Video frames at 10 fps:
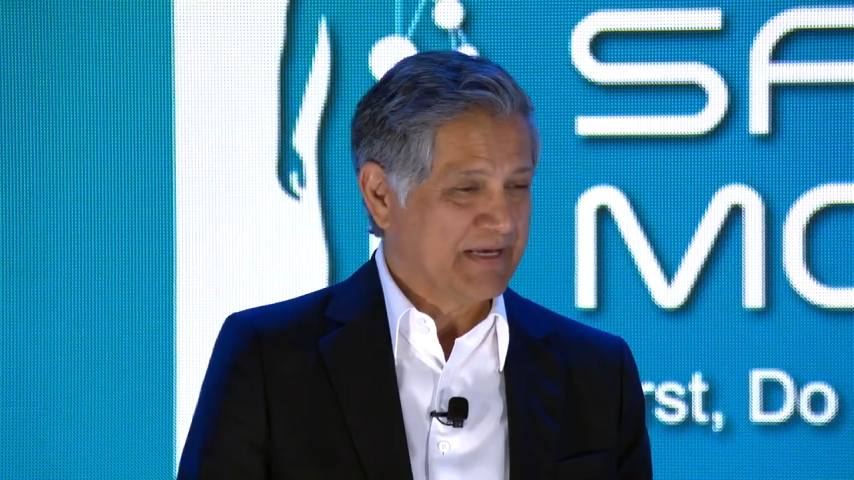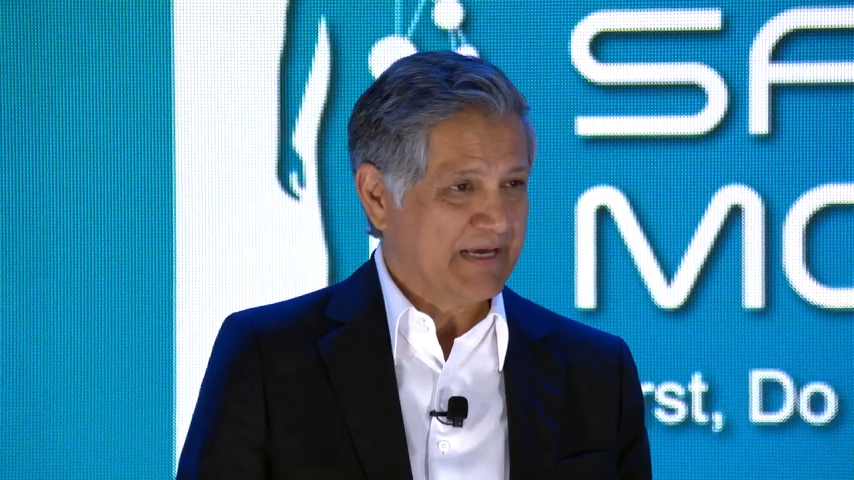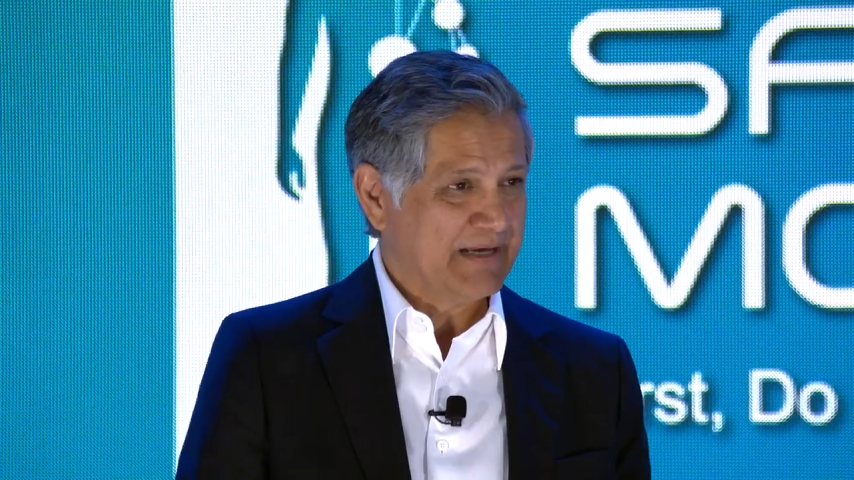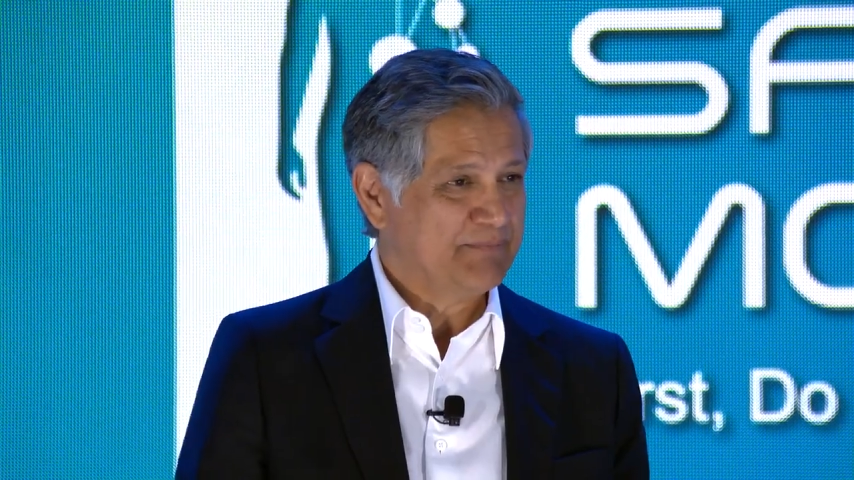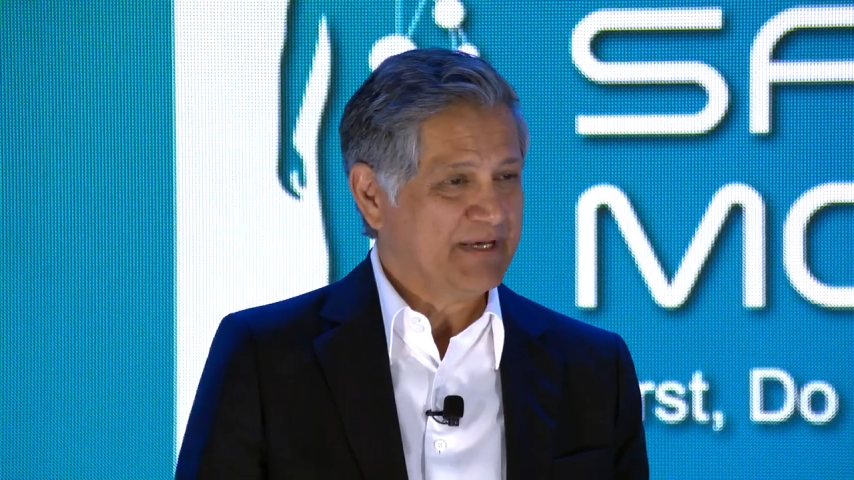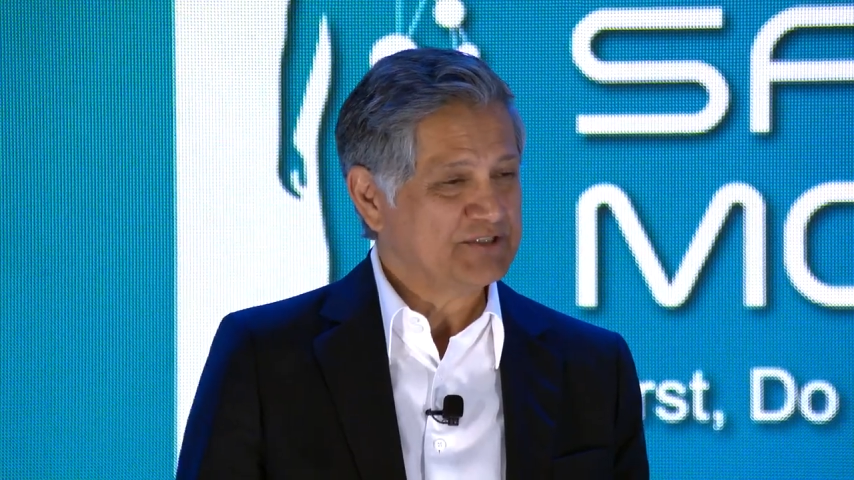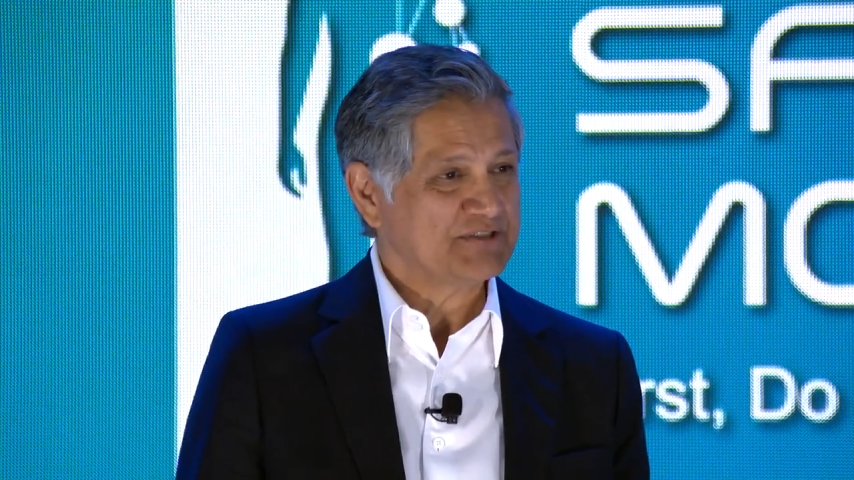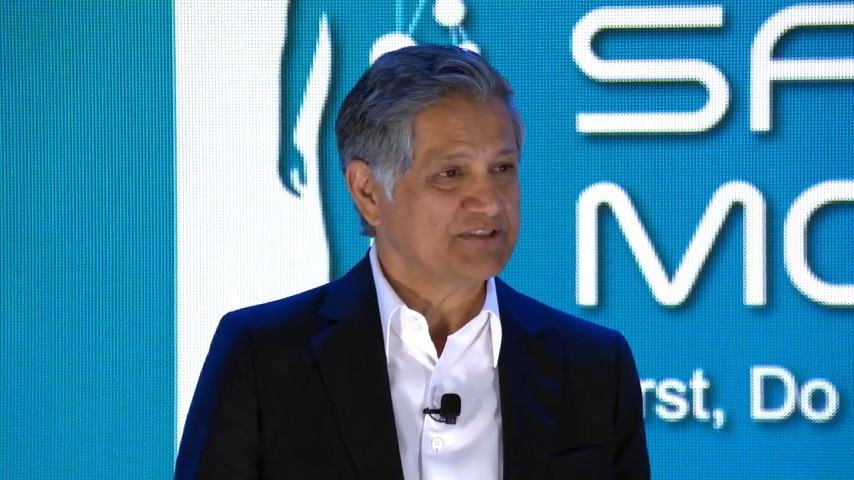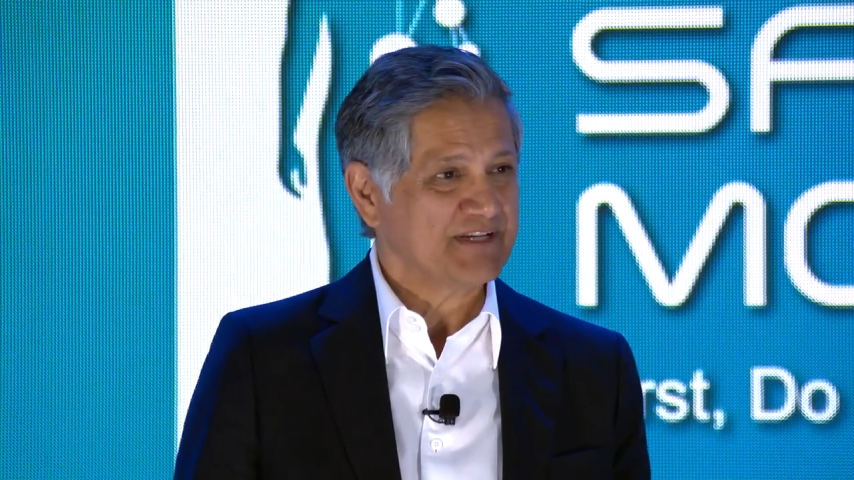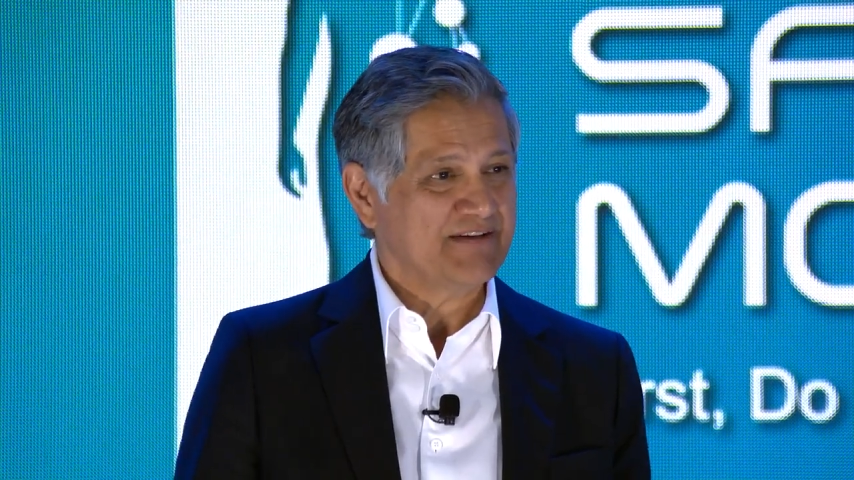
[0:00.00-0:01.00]
And
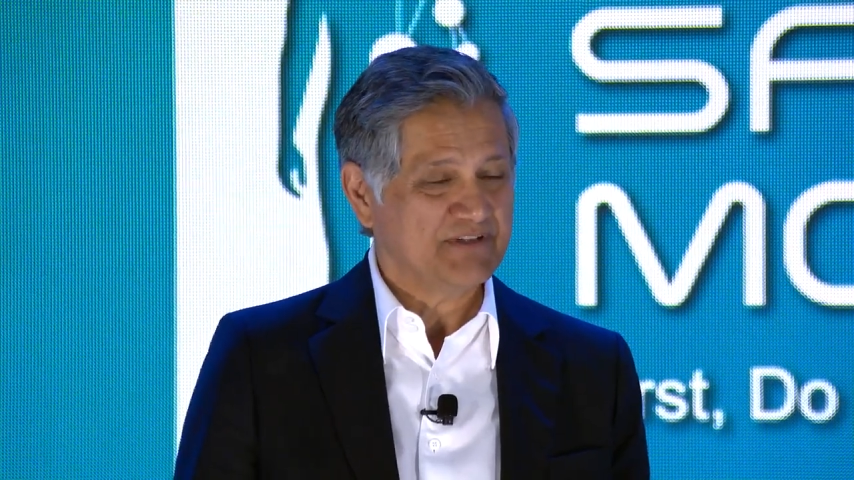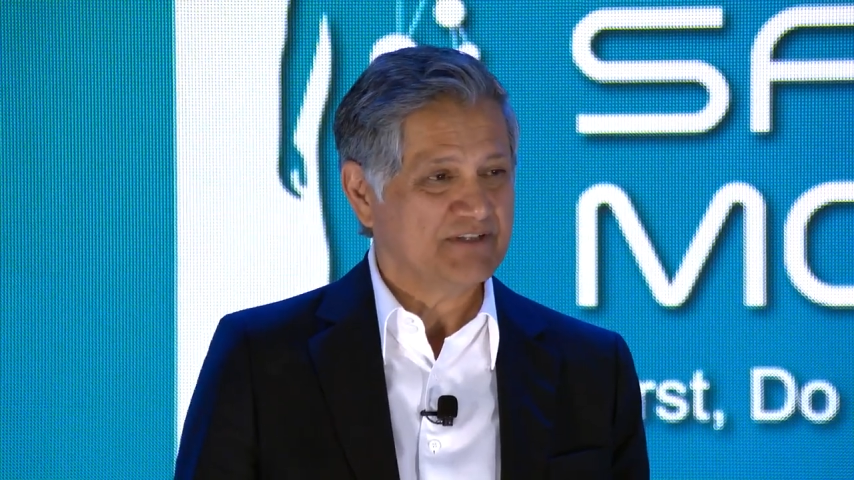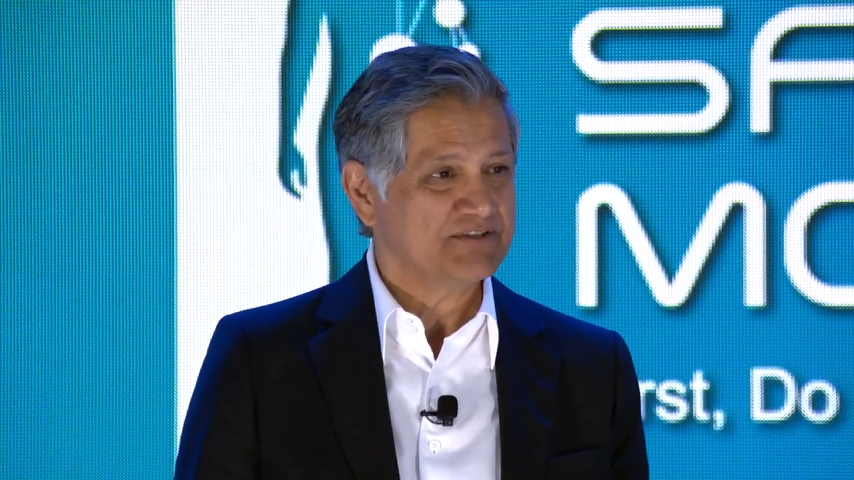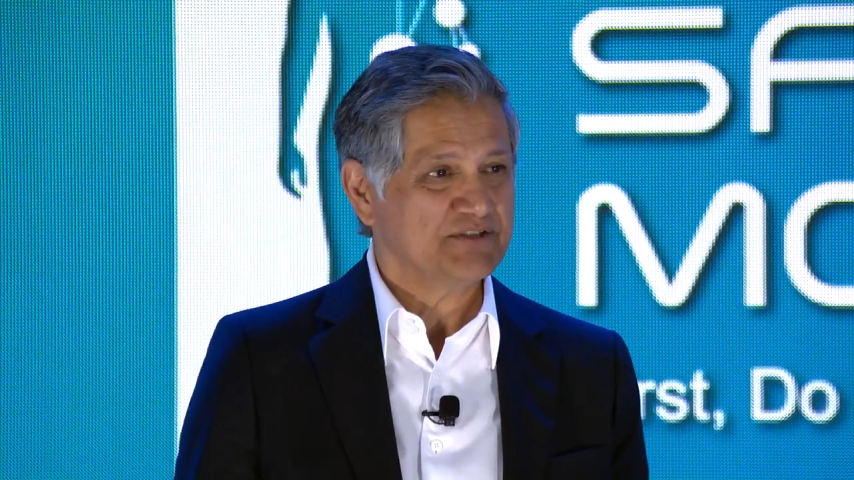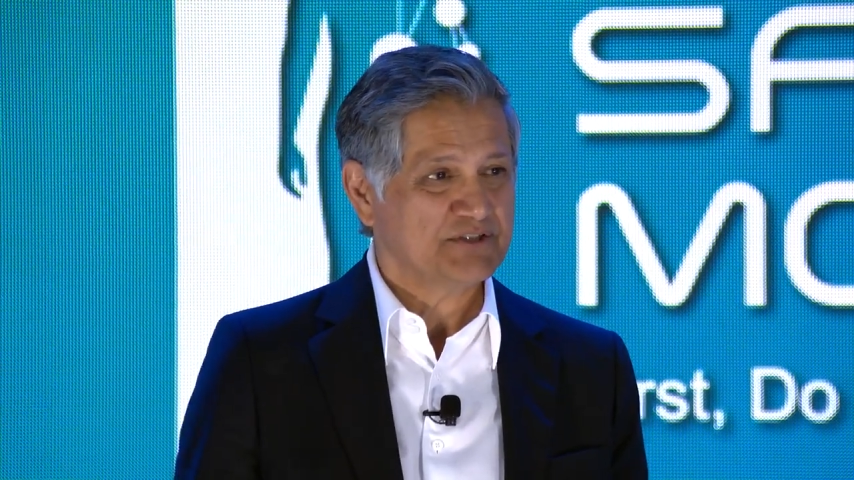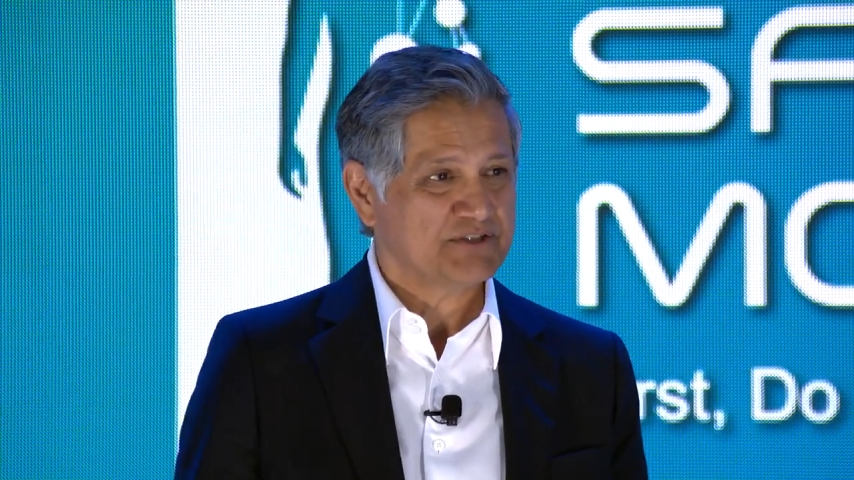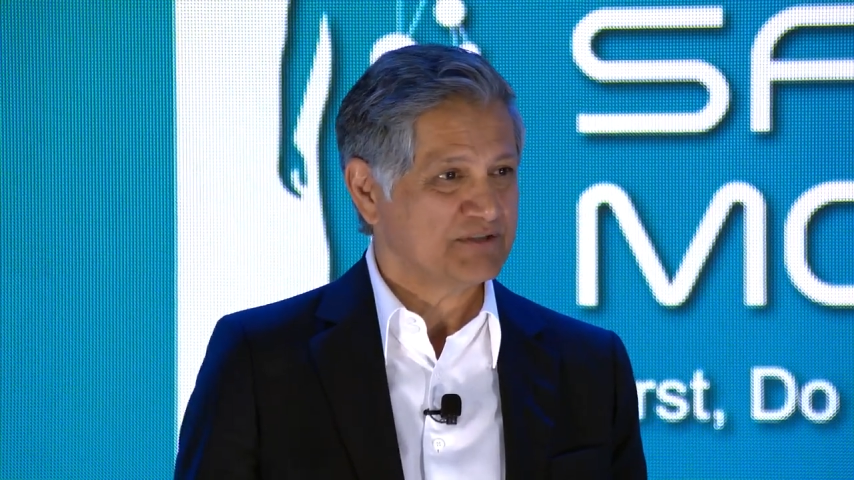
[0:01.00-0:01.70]
patient safety isn't just